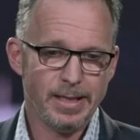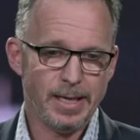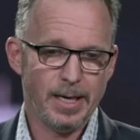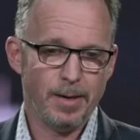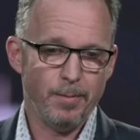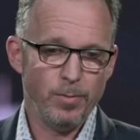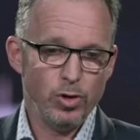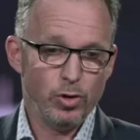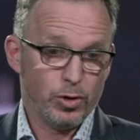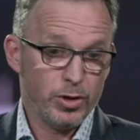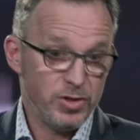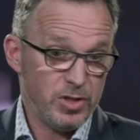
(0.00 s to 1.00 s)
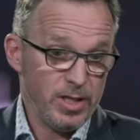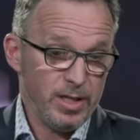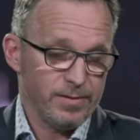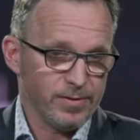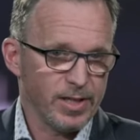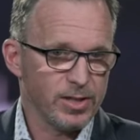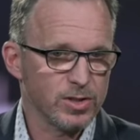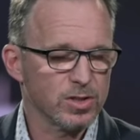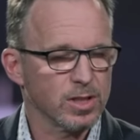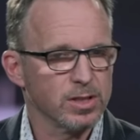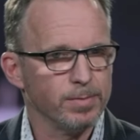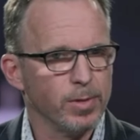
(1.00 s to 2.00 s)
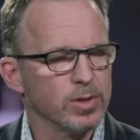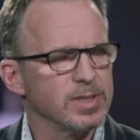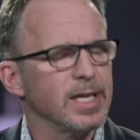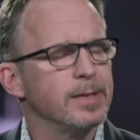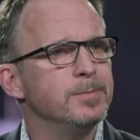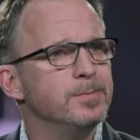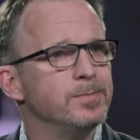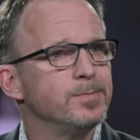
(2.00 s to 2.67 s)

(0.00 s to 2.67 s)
um, you could see inflation start to poke its head.